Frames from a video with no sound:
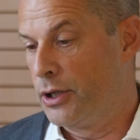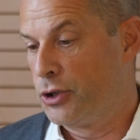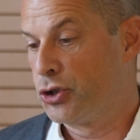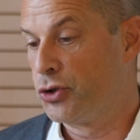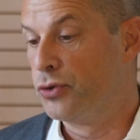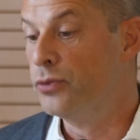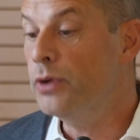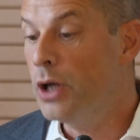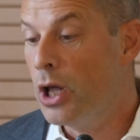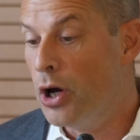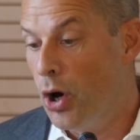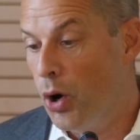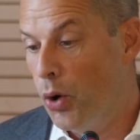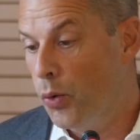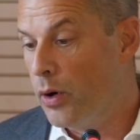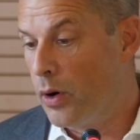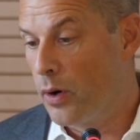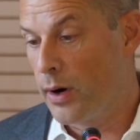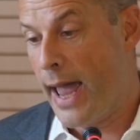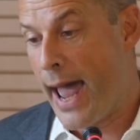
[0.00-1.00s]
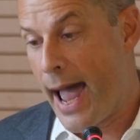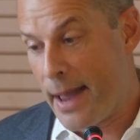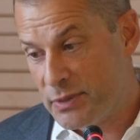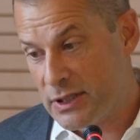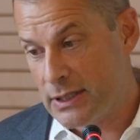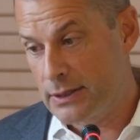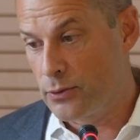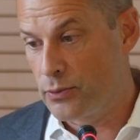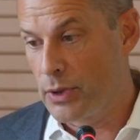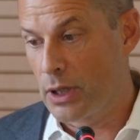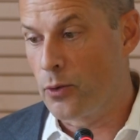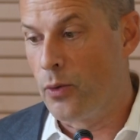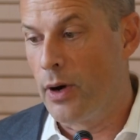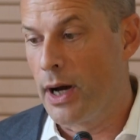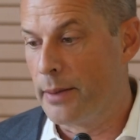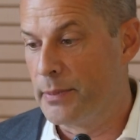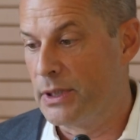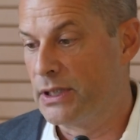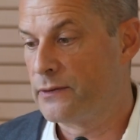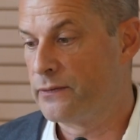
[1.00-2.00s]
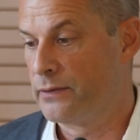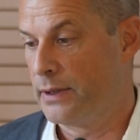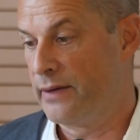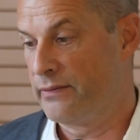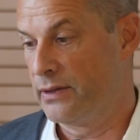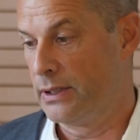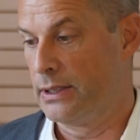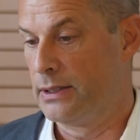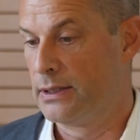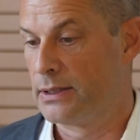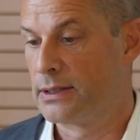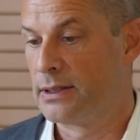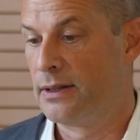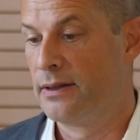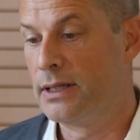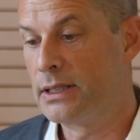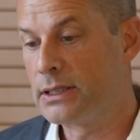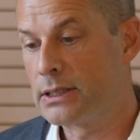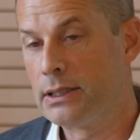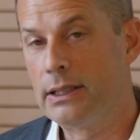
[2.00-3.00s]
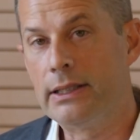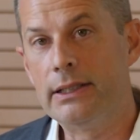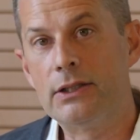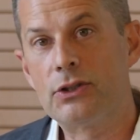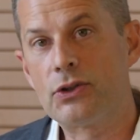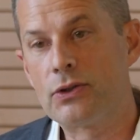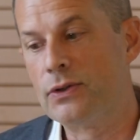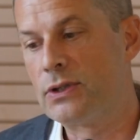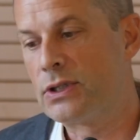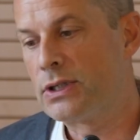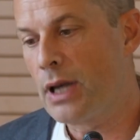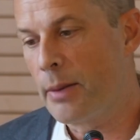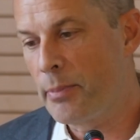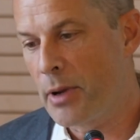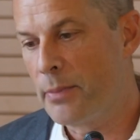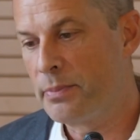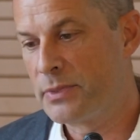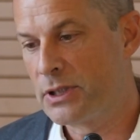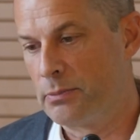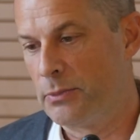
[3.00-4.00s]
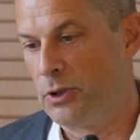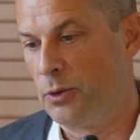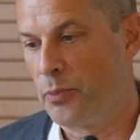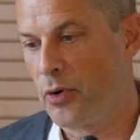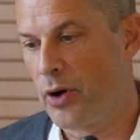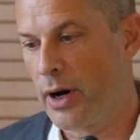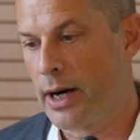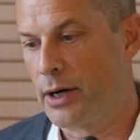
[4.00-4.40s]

too low or absent requirements for evidence, this leads to suboptimal